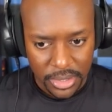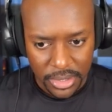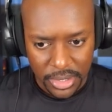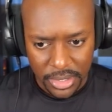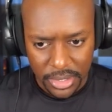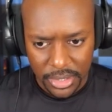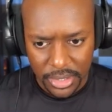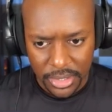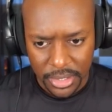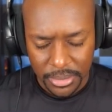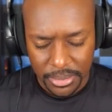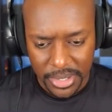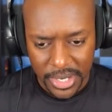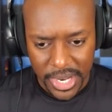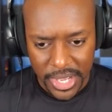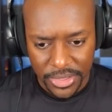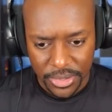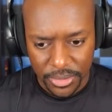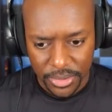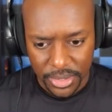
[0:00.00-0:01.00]

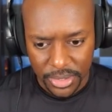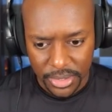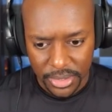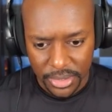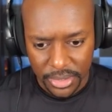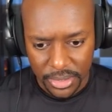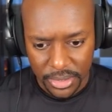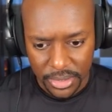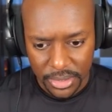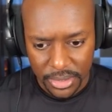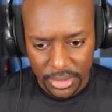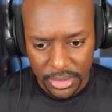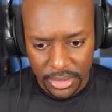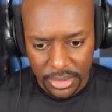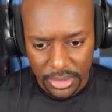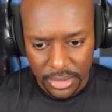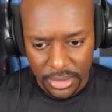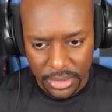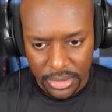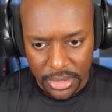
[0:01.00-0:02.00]
Gathering.
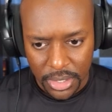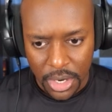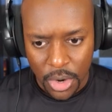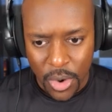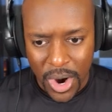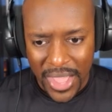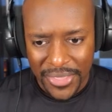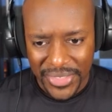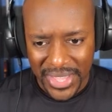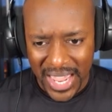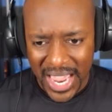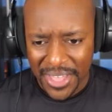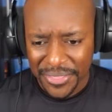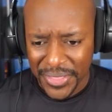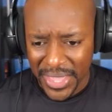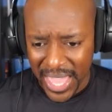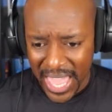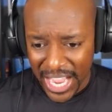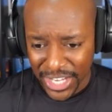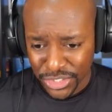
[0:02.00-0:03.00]
Oh, I have
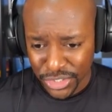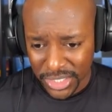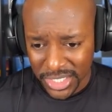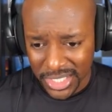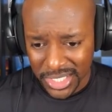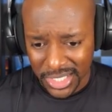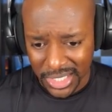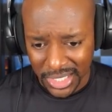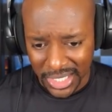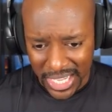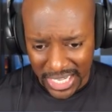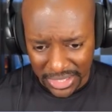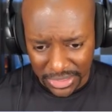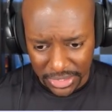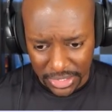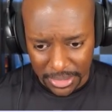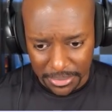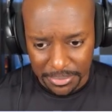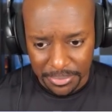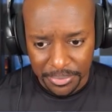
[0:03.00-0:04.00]
to actually collect
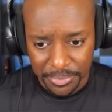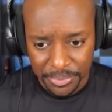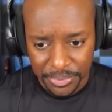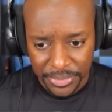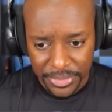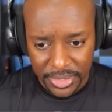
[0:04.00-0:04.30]
them.